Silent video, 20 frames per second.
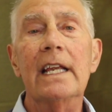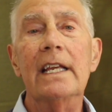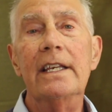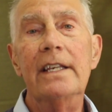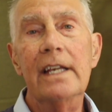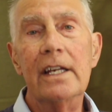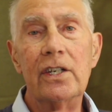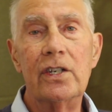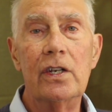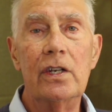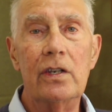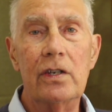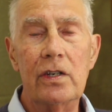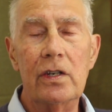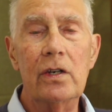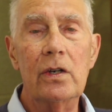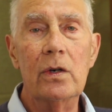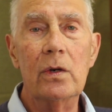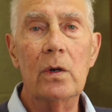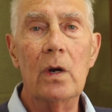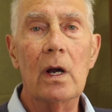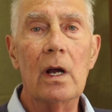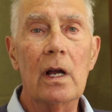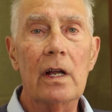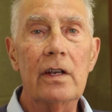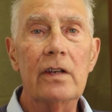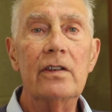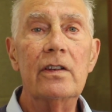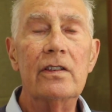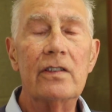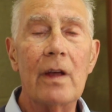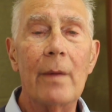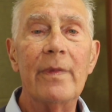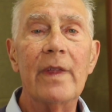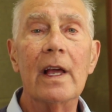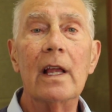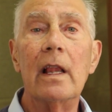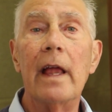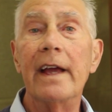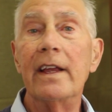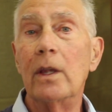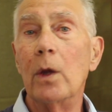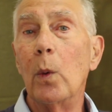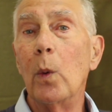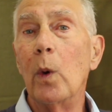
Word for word: addition to something like the